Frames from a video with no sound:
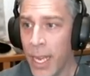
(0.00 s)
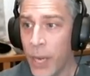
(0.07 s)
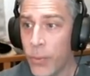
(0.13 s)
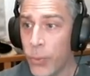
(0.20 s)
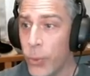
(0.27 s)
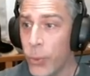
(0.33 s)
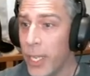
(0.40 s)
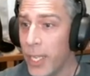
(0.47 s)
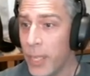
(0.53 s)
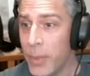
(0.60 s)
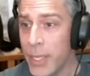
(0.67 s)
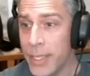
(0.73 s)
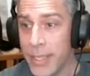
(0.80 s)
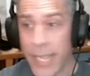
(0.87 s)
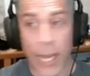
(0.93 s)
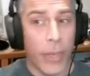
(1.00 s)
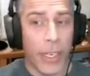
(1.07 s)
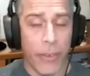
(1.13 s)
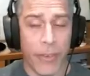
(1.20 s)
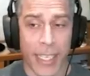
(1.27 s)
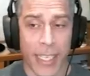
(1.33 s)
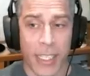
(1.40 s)
Rule elements now can
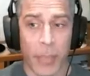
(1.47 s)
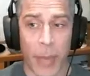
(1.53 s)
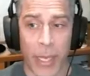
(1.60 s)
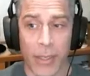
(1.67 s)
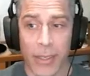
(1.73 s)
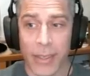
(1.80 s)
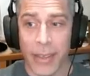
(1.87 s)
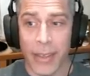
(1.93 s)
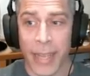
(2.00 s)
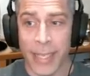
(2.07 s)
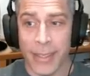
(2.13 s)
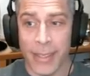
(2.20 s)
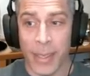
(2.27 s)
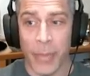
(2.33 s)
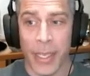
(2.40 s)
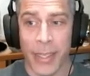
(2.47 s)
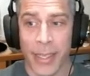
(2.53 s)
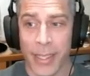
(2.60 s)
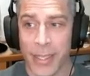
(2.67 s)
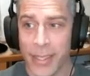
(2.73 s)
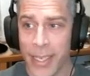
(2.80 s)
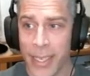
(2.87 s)
affect spells. That's something
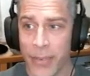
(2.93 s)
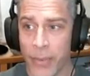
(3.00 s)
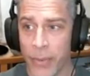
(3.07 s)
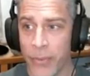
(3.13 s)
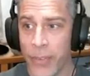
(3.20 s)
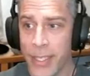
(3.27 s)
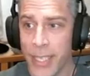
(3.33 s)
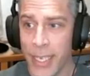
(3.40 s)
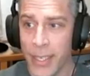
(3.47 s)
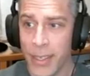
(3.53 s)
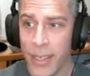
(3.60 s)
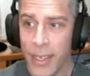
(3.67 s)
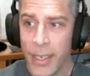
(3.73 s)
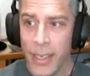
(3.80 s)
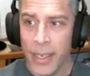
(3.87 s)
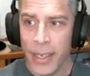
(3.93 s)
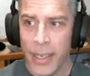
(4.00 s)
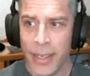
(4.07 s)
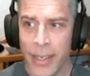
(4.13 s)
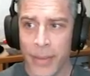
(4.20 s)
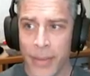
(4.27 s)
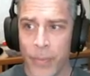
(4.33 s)
that's from V10.
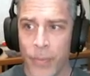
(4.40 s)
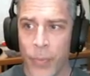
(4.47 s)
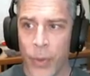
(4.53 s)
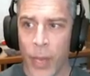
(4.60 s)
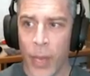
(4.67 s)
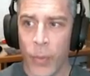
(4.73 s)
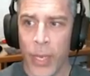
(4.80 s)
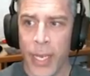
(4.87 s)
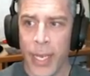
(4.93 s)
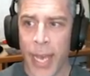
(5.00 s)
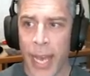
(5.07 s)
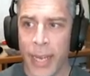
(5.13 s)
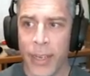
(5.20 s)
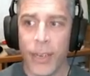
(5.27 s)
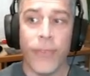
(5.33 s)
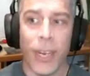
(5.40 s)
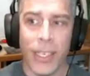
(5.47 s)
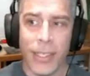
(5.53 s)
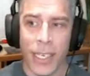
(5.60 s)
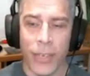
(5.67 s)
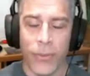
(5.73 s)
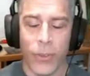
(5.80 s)
And we added a
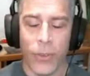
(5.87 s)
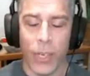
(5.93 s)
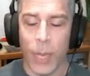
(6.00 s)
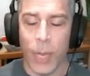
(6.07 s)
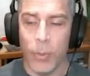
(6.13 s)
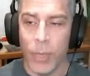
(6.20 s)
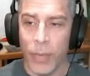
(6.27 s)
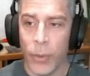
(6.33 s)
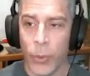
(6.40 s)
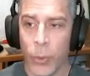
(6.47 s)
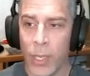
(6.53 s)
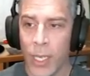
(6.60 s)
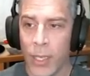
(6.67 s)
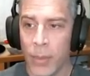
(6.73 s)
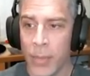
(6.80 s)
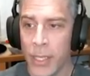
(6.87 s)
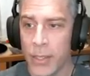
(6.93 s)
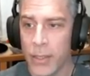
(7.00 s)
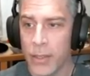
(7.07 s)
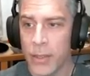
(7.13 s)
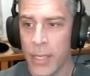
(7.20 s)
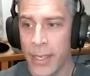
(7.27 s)
front end for a couple of the rule
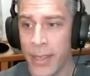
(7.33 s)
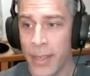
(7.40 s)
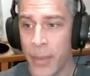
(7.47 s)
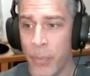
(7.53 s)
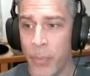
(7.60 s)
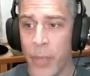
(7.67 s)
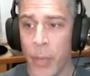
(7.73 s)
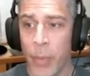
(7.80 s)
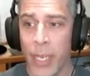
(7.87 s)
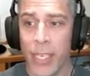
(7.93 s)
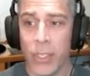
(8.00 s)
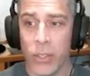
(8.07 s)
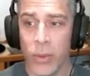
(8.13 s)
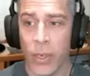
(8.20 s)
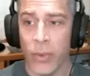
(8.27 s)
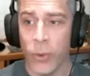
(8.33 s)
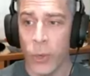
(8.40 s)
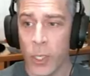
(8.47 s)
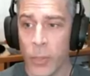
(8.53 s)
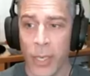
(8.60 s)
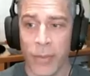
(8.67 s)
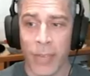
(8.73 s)
elements. The biggest one, of
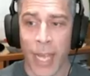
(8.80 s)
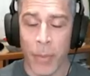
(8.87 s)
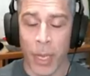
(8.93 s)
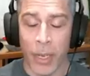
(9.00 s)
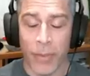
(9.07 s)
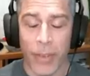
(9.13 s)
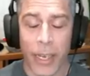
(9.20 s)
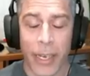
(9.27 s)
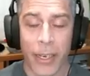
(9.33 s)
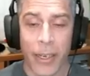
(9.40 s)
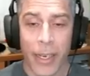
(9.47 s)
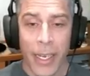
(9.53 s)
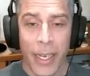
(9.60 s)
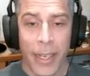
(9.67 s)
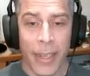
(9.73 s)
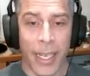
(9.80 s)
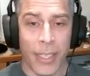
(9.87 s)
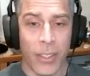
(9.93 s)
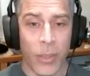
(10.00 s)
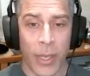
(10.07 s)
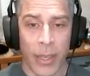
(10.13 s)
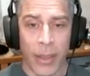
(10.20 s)
course, being flat modifier.
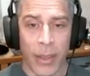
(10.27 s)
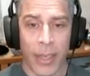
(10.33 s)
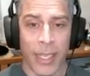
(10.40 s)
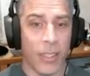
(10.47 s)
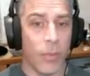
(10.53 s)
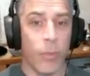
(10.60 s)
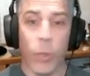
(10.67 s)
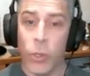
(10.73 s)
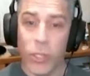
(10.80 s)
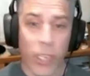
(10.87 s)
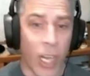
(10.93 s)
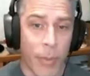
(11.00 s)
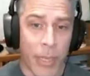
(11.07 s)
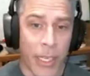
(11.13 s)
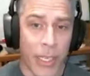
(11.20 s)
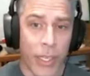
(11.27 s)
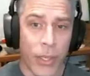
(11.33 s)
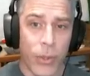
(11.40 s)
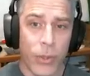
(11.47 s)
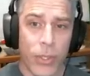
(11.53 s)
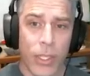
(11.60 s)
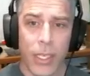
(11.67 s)
That's the one that's most commonly
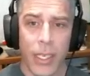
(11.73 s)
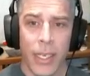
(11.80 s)
used.